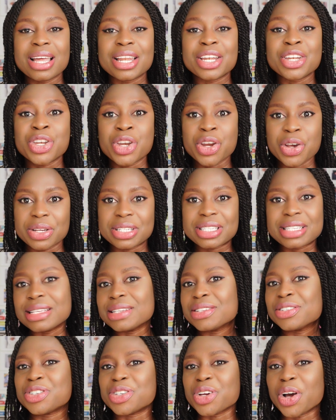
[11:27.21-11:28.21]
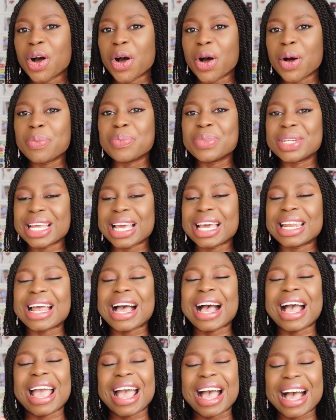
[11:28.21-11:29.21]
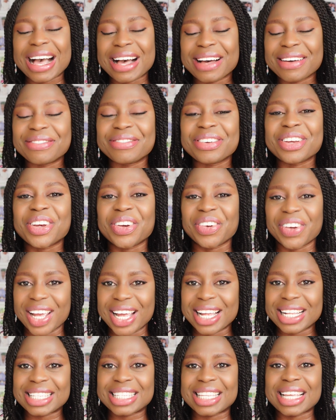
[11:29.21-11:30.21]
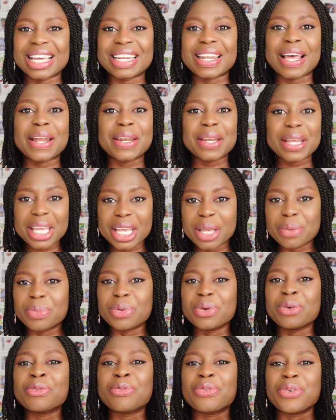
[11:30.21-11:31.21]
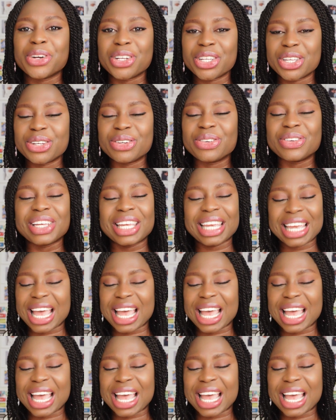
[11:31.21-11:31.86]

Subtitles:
nursing job, then I have created an ebook for you.